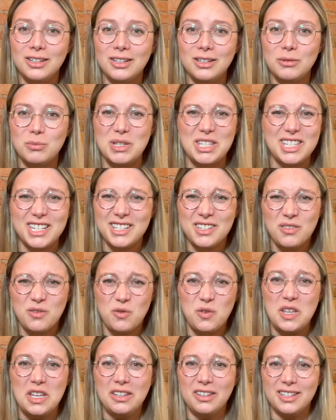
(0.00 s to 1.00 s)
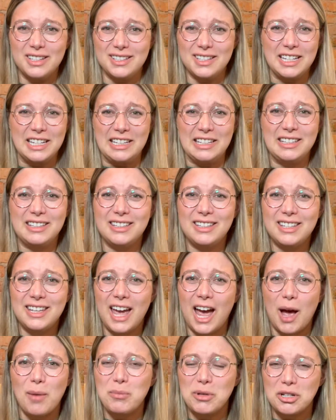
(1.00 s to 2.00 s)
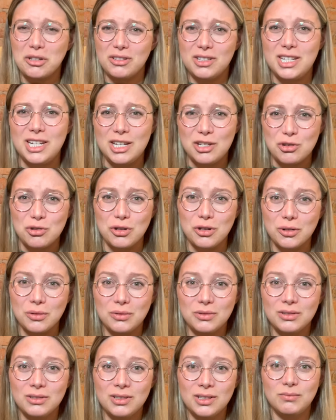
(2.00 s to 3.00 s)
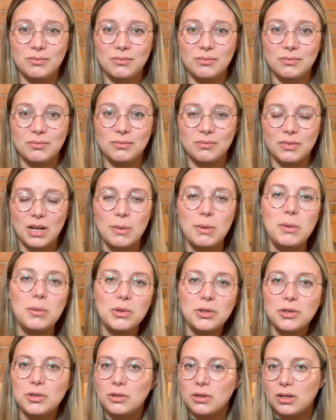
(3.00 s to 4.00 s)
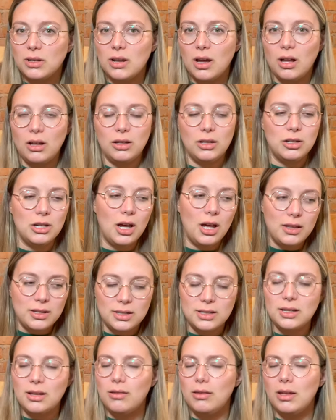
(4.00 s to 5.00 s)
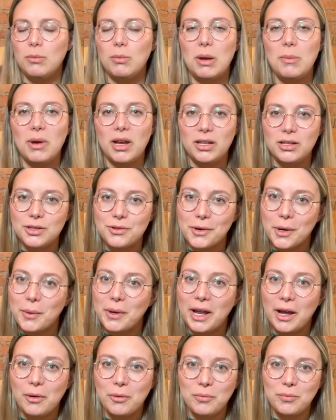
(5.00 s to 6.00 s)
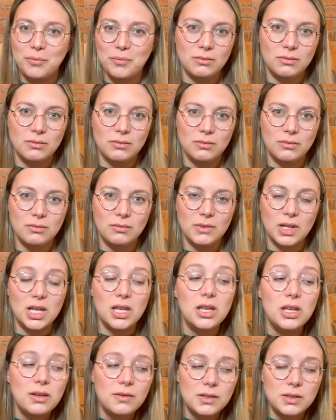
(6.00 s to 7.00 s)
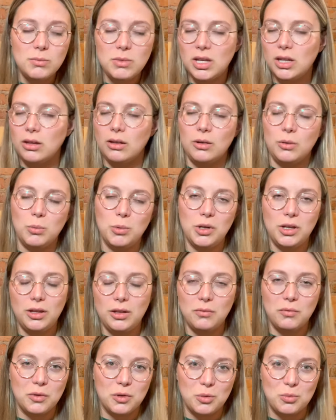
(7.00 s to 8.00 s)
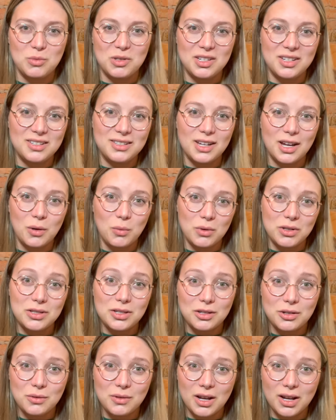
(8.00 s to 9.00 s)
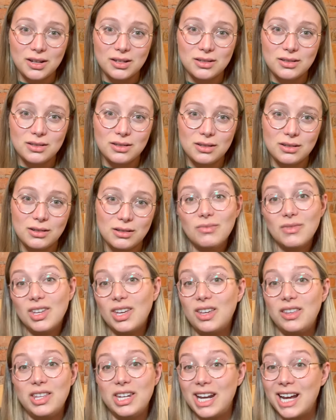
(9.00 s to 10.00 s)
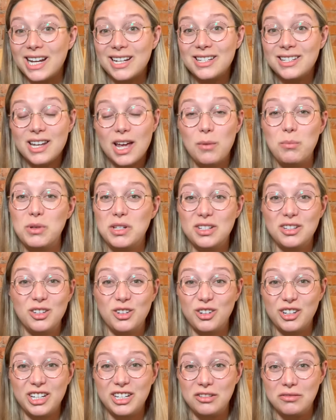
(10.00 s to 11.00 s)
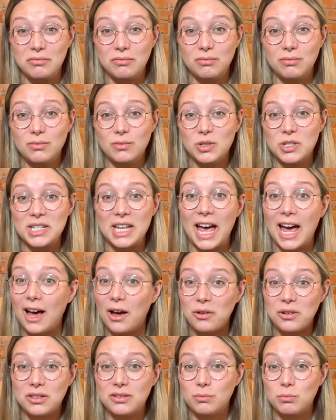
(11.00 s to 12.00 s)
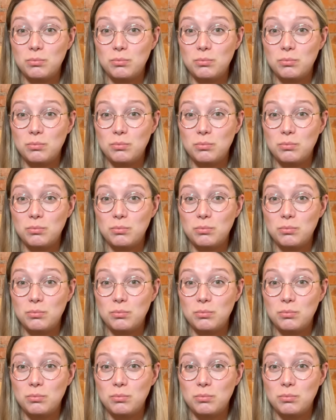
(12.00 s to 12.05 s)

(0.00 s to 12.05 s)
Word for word: but doesn't feel as like capital T true. I'm able to acknowledge, oh, this is a thing my mind's throwing out. It gives me a little breathing room to decide what to do next. And the next step is learning just how to